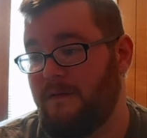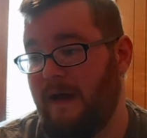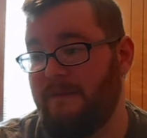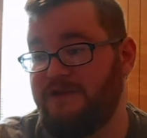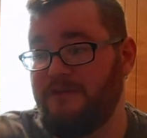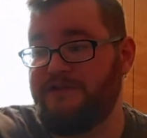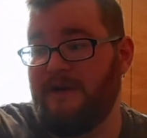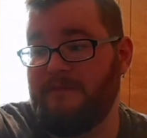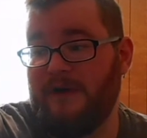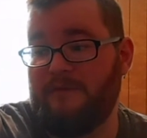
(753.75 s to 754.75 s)
going to do a
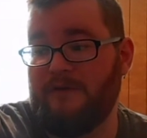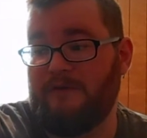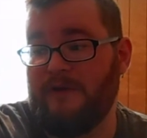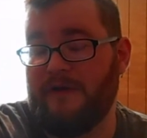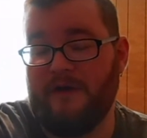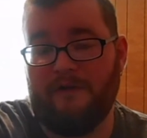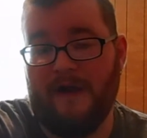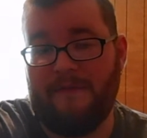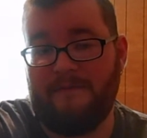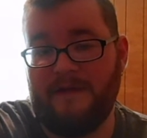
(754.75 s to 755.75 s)
jump cut real quick and go
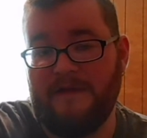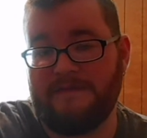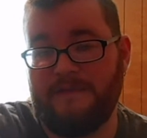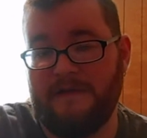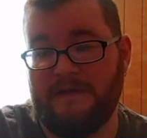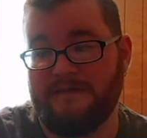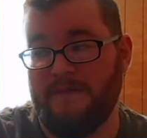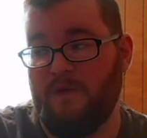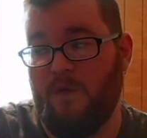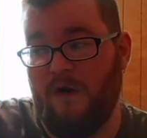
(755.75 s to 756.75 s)
grab the PSP, because
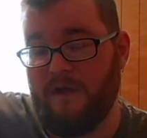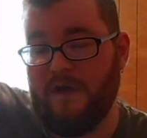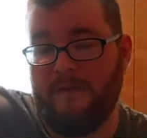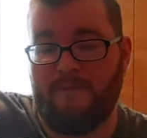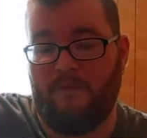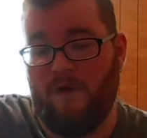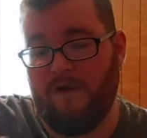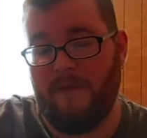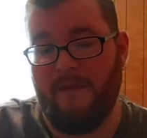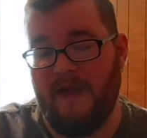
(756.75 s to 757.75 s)
me walking up and
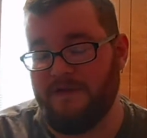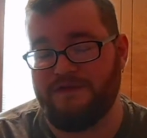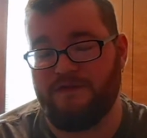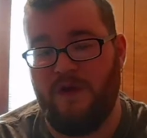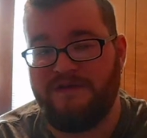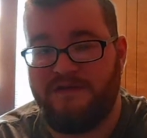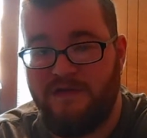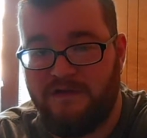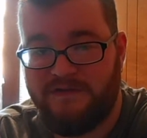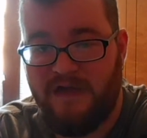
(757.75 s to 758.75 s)
walking back is just wasting
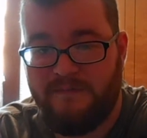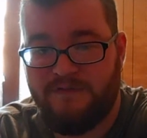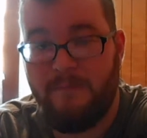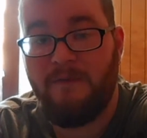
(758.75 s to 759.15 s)
y'all's time. So I'll